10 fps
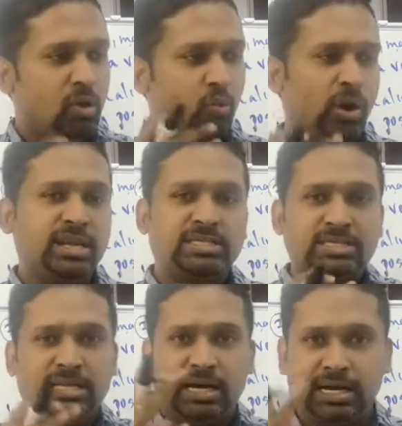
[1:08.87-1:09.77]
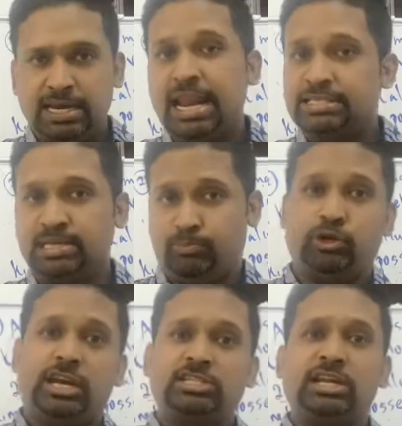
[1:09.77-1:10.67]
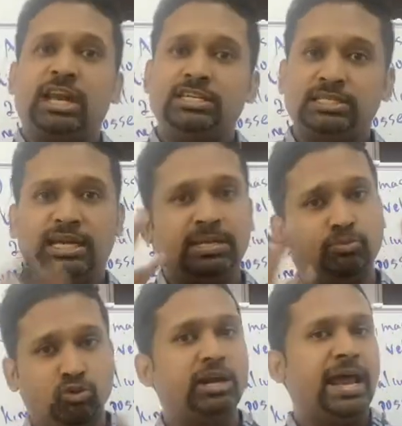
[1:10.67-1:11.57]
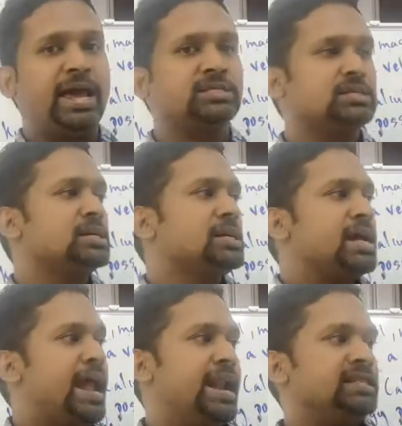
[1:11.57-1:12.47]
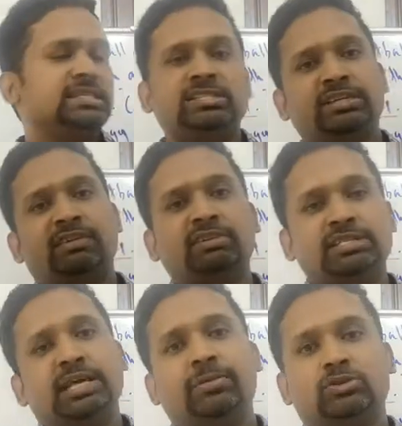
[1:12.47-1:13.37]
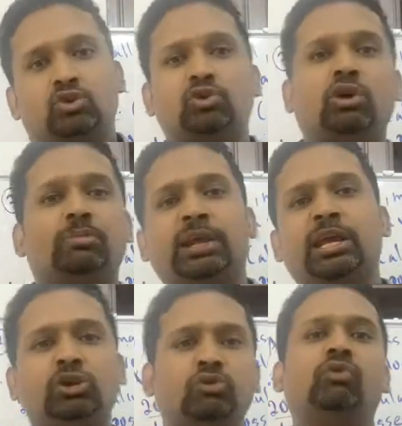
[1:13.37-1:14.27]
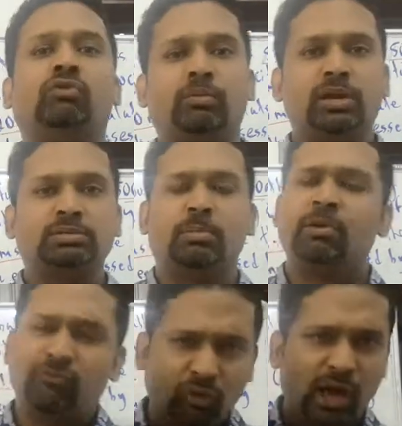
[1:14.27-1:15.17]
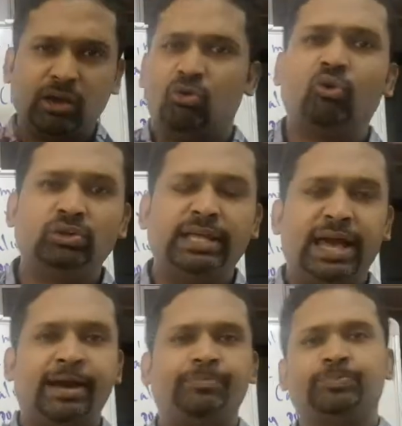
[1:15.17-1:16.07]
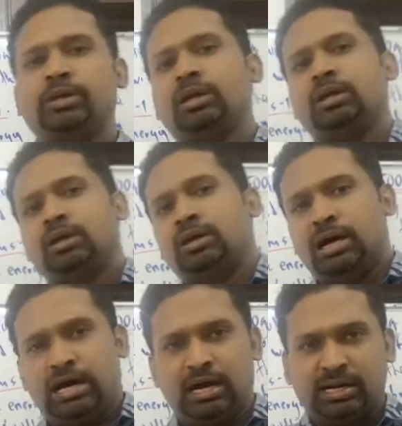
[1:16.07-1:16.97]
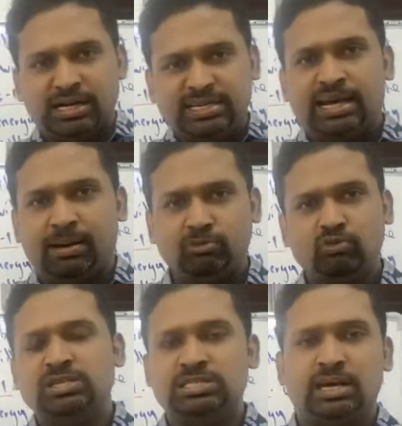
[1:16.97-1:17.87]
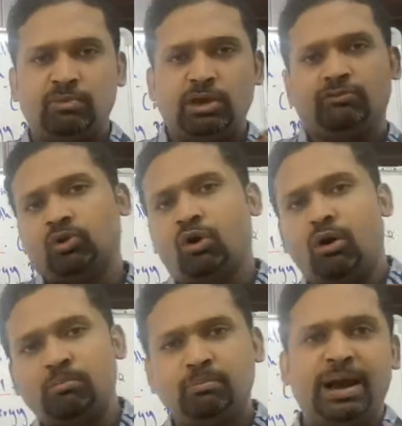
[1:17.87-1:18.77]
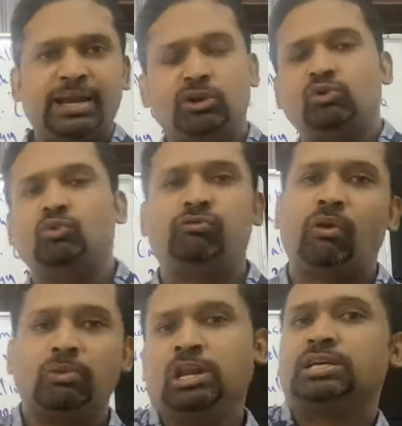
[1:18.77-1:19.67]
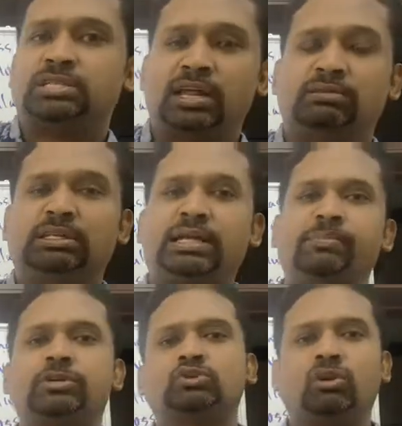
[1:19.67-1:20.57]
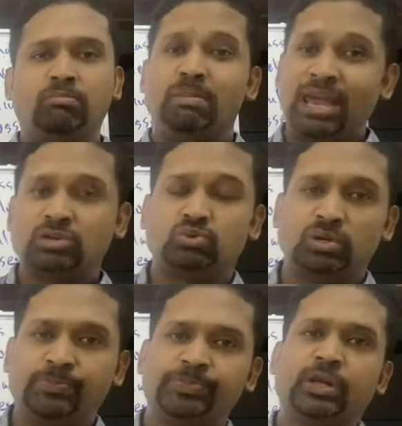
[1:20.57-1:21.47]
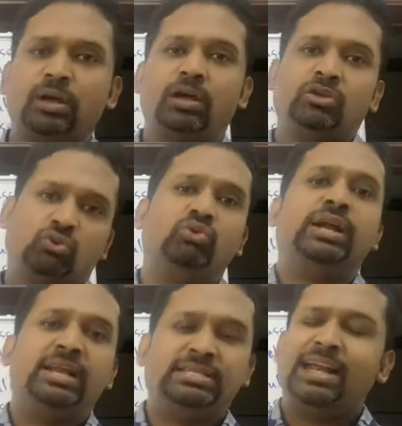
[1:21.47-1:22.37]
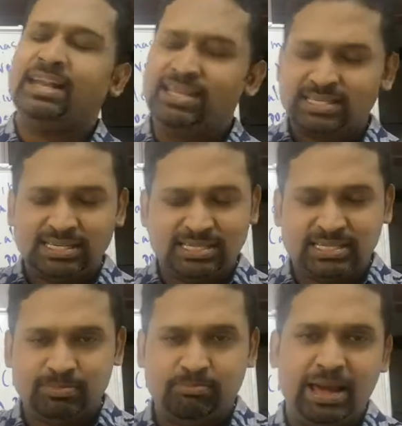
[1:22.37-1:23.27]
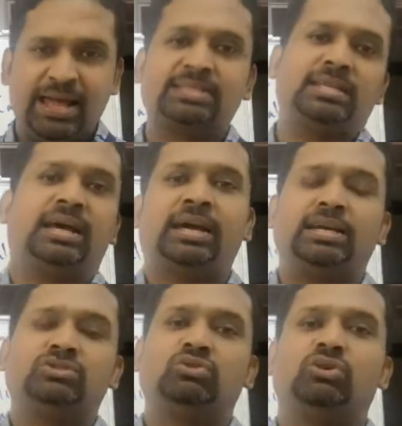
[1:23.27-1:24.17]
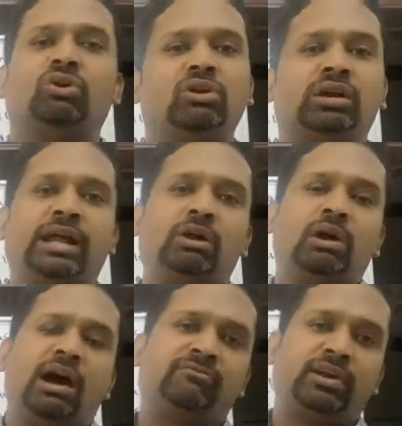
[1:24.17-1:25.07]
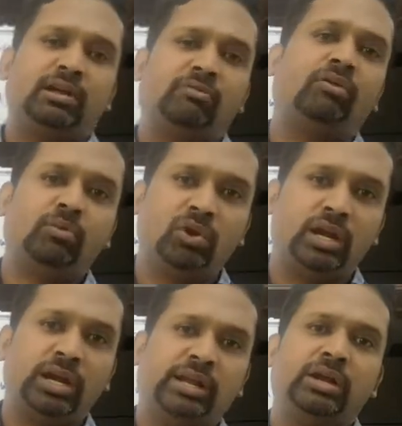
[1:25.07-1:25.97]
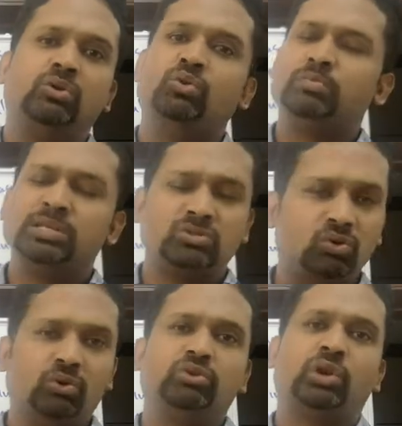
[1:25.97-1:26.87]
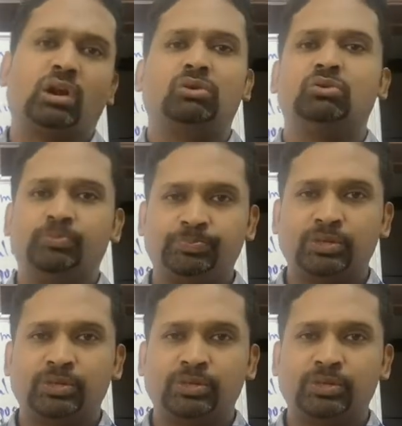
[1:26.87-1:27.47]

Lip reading: What is the elastic potential energy that the bullet has, and as it travels there. So you're going to bring in two formulas. But before I go there, random you inside where you have to combine two formulas and everything. I'm just going to make sure you're good at this. And this is maths, guys. So you're going to try to hafal the formula and try to do means no, you cannot do.